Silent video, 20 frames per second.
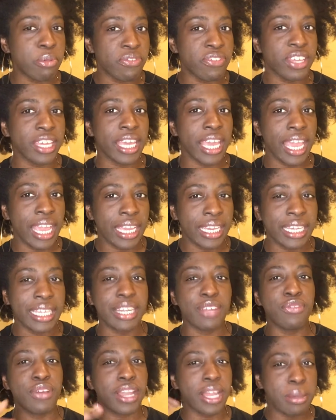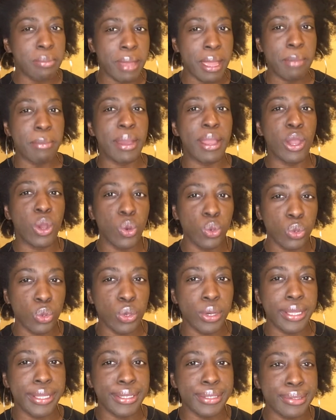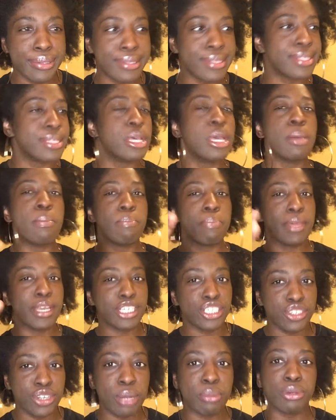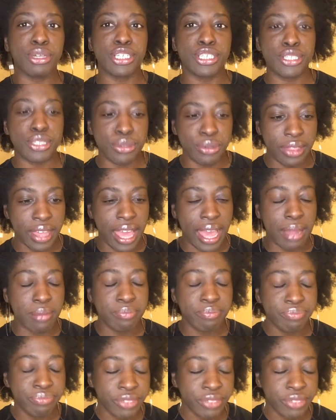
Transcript: kick, and if I can make my own oils mixture, I'm gonna do that.